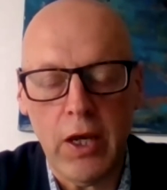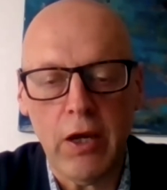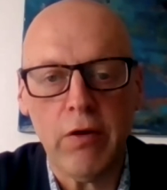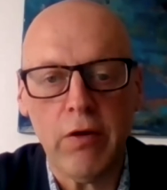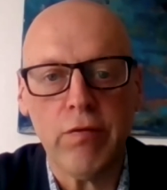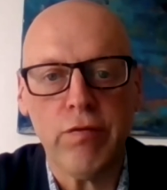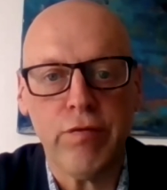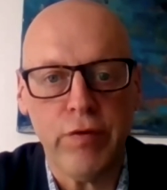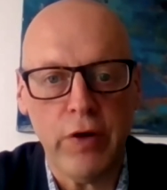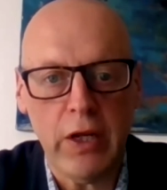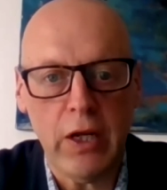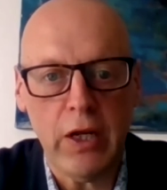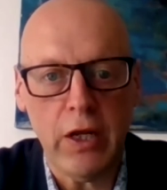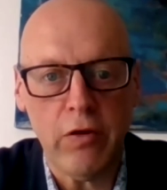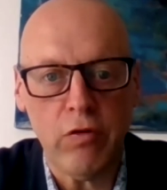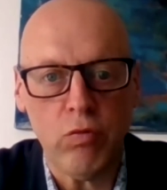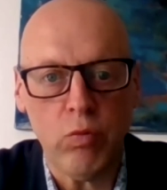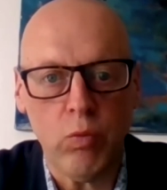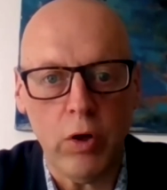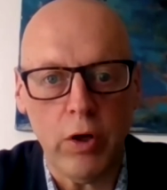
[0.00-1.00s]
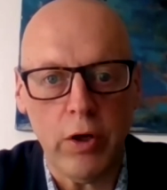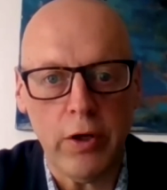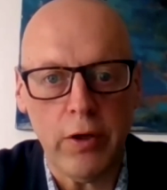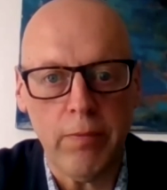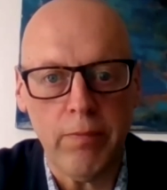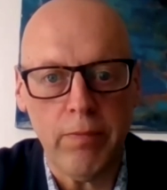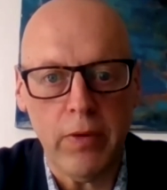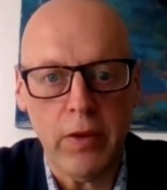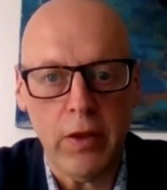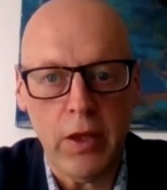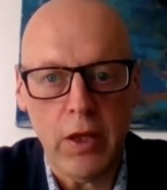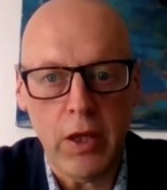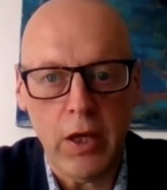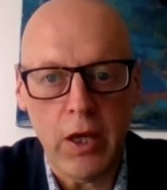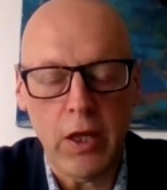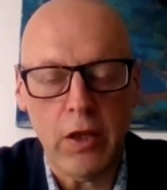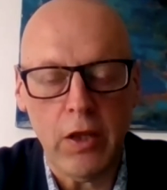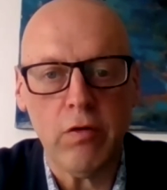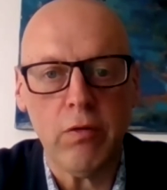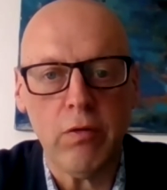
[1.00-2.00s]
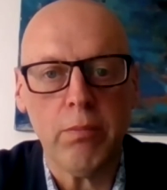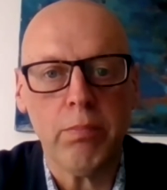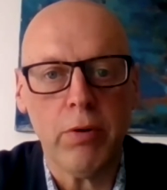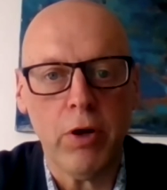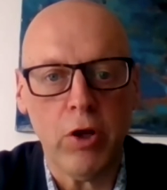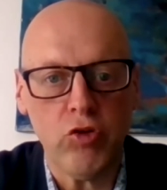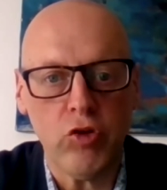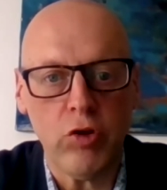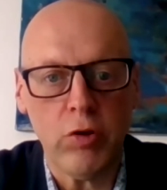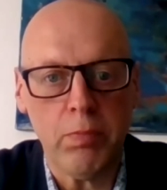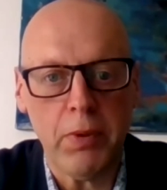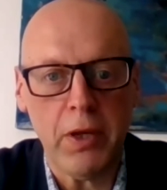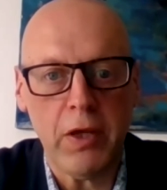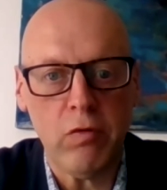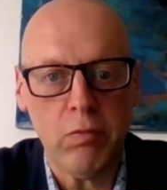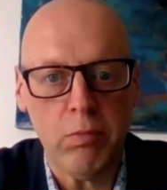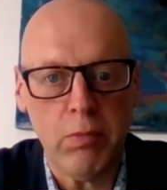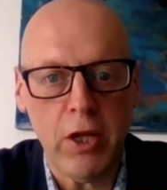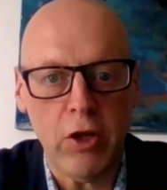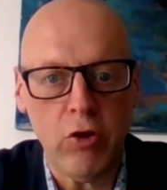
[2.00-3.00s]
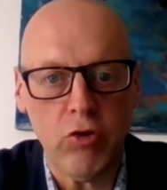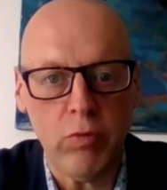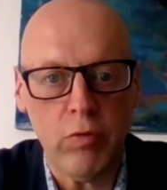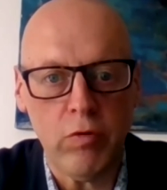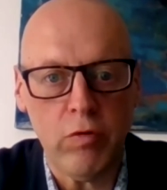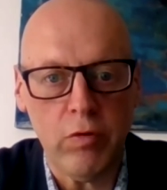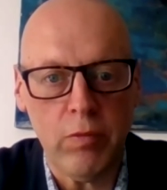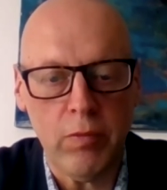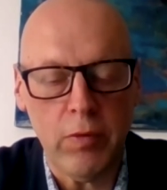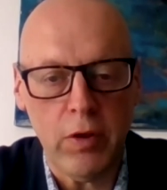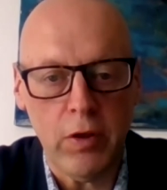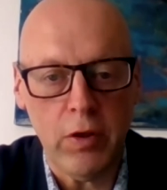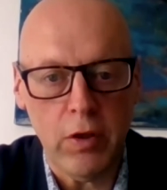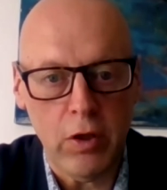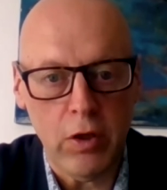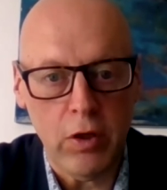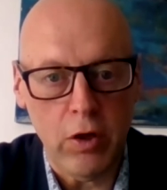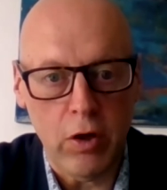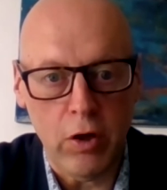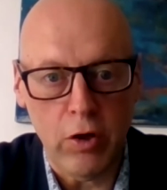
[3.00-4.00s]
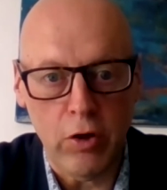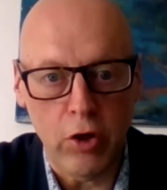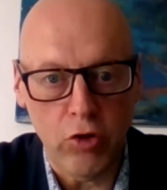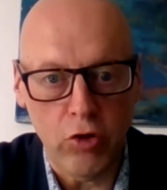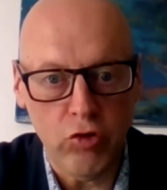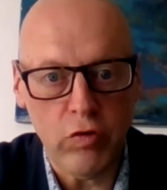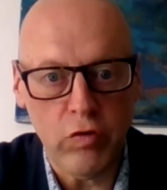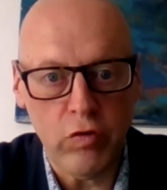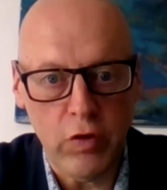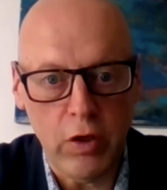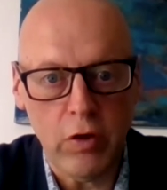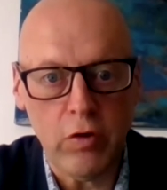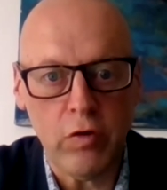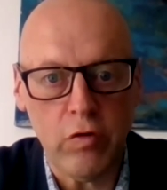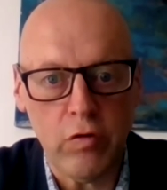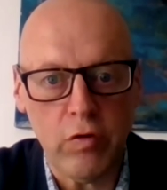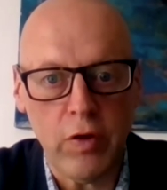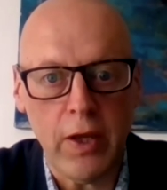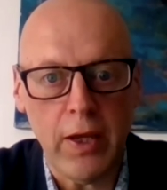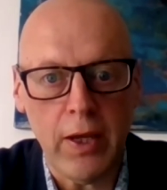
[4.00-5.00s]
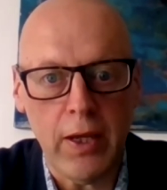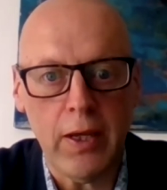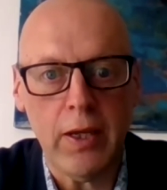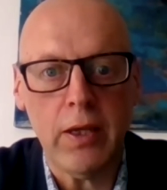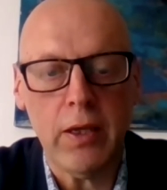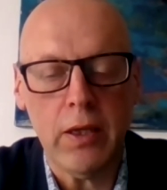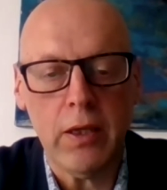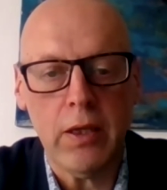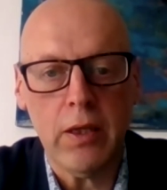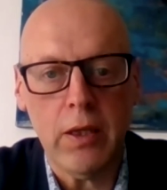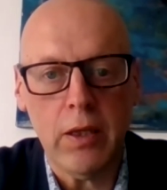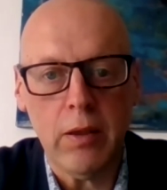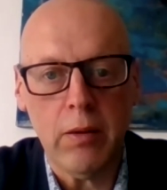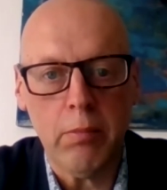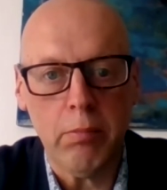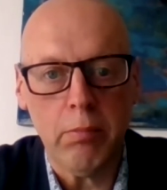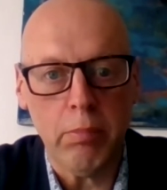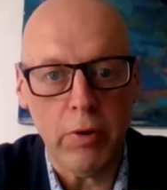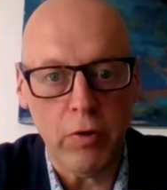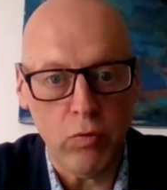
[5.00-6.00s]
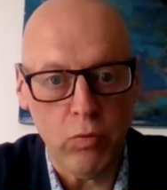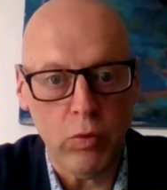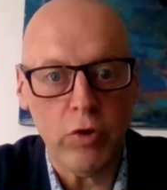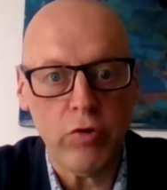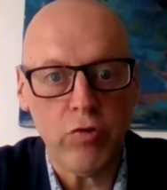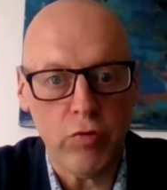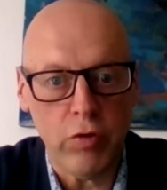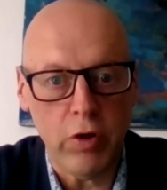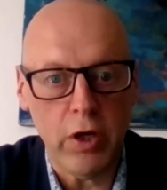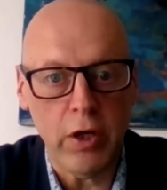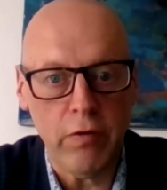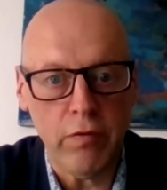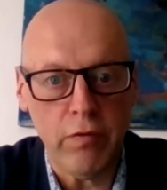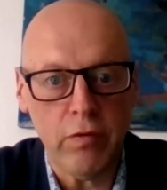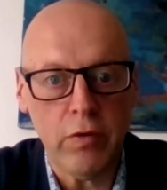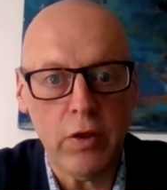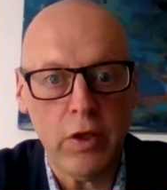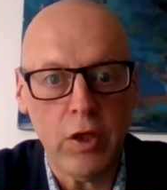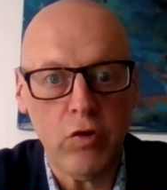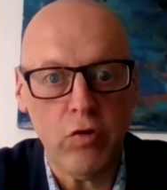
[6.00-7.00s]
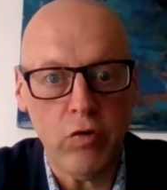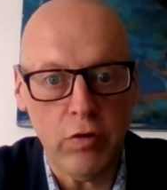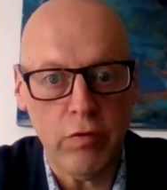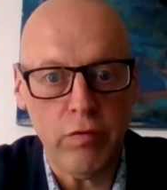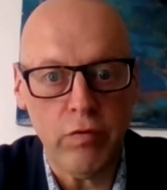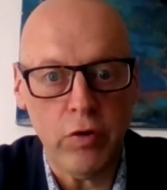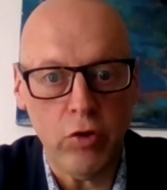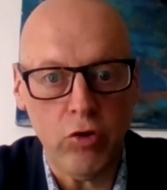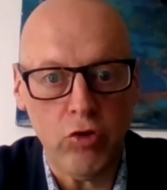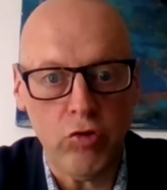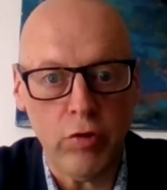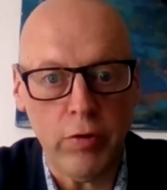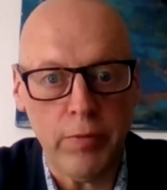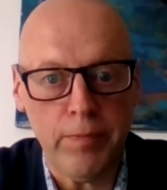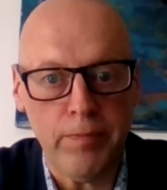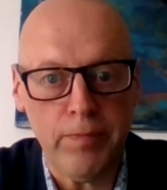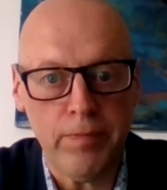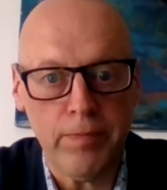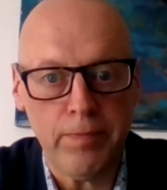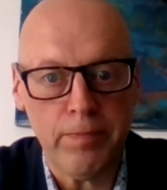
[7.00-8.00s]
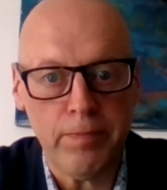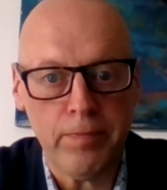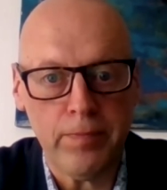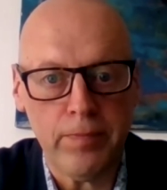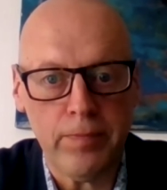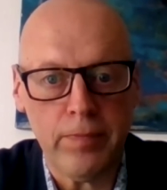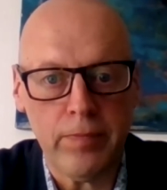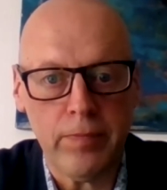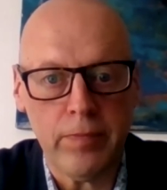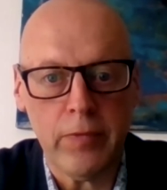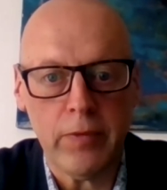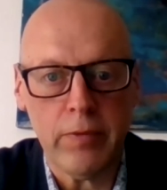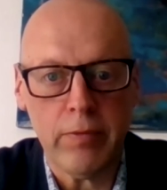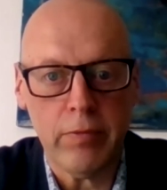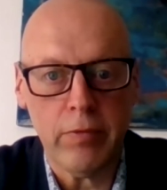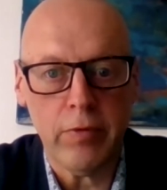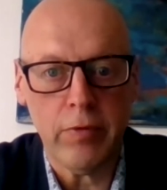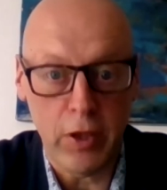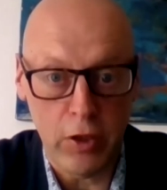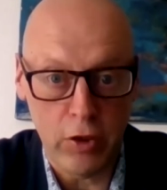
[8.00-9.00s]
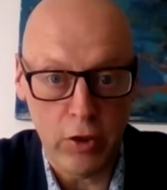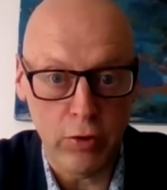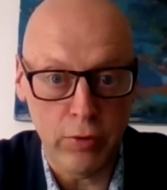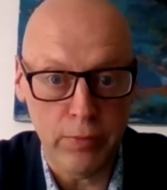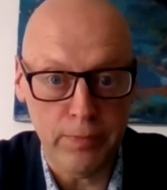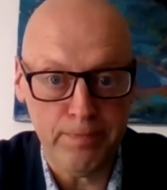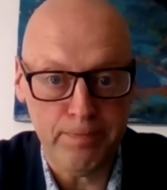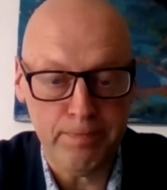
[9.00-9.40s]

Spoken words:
freelance work and project-based management are not just here to stay, but will thrive into the future. Thank you.